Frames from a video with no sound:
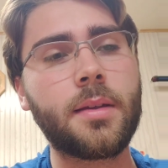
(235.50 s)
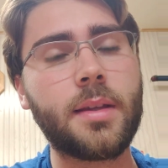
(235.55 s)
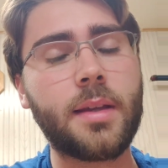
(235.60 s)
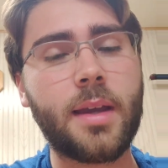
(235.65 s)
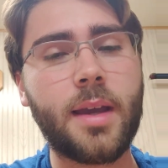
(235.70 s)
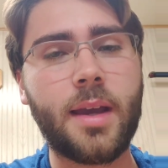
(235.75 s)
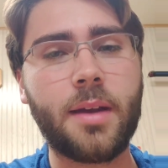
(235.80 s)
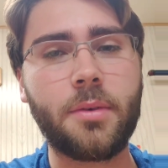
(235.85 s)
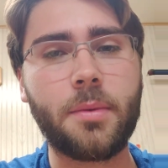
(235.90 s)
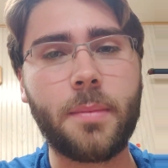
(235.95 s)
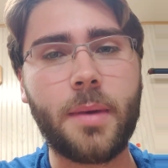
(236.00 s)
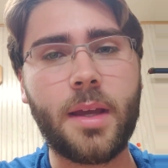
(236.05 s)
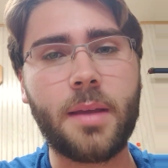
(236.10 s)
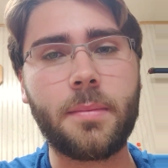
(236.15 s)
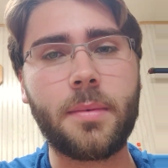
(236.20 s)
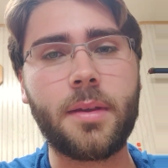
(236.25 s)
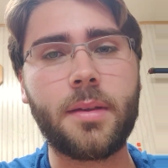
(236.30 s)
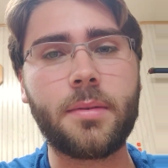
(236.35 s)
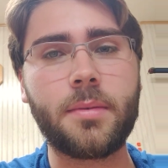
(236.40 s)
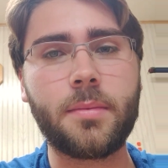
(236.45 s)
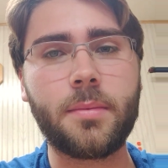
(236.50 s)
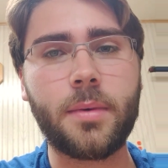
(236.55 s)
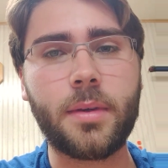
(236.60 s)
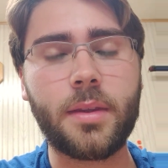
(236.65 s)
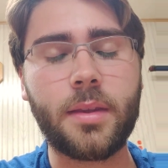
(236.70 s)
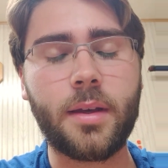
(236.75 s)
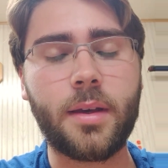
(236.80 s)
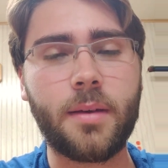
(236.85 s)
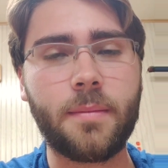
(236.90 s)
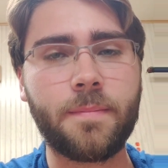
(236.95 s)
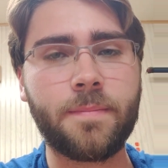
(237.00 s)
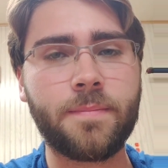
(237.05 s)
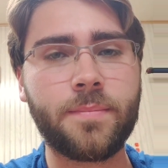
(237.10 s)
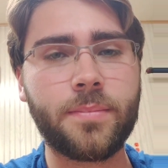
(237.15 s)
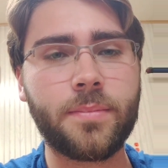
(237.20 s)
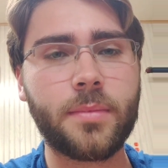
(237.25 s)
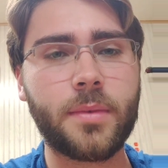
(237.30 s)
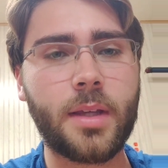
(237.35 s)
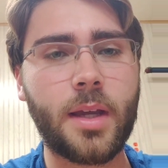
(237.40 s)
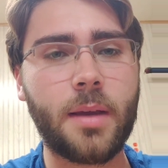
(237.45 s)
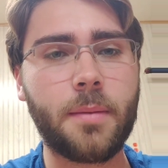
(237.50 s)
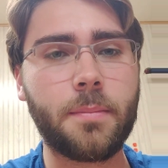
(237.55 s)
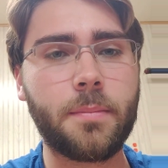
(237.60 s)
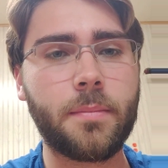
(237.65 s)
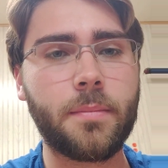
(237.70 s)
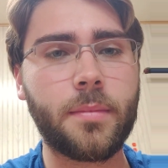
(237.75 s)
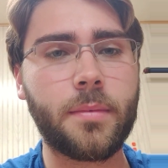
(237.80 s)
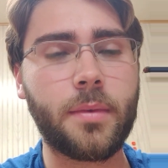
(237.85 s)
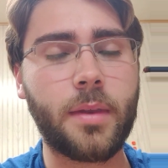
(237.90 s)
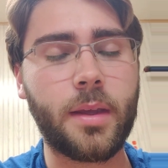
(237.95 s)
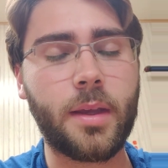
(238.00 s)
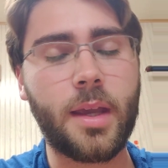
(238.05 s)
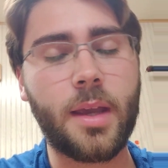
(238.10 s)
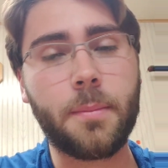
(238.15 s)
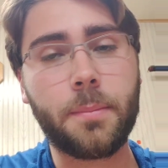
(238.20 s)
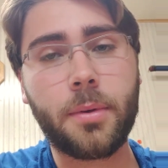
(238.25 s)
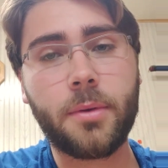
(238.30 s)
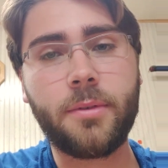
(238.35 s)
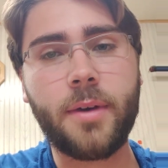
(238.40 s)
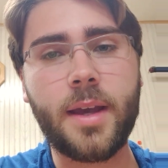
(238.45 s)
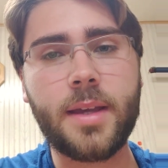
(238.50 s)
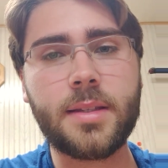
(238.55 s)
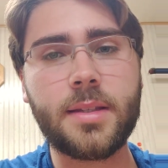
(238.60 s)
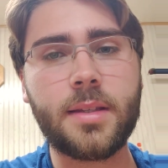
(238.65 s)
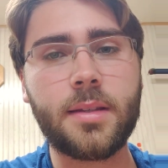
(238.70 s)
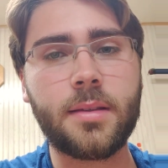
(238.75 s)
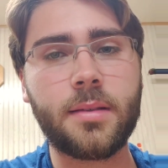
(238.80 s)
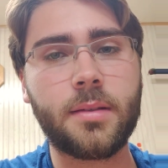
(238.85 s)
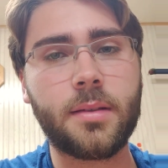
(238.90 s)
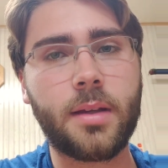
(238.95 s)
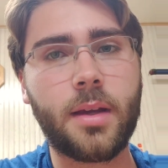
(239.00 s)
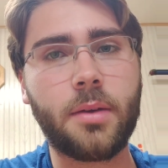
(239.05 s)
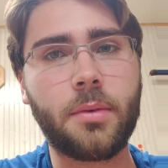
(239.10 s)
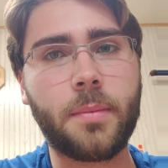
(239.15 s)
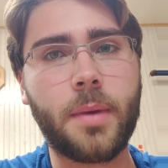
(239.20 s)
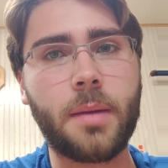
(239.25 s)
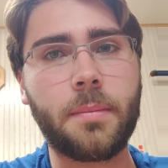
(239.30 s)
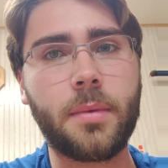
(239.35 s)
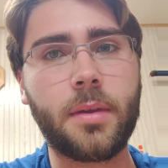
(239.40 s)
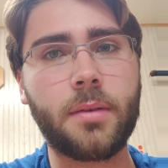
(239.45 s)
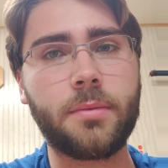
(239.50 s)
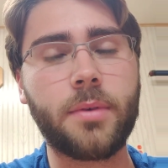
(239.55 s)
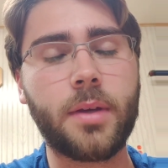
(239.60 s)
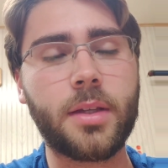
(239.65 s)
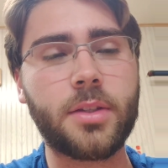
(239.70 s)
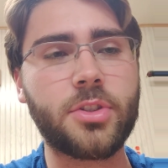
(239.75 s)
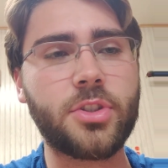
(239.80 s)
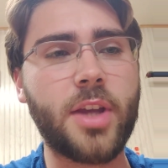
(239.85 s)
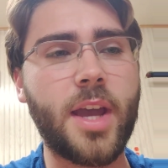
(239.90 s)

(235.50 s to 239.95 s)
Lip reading: it kind of reminded me when kind of like improvising, kind of reminded me of like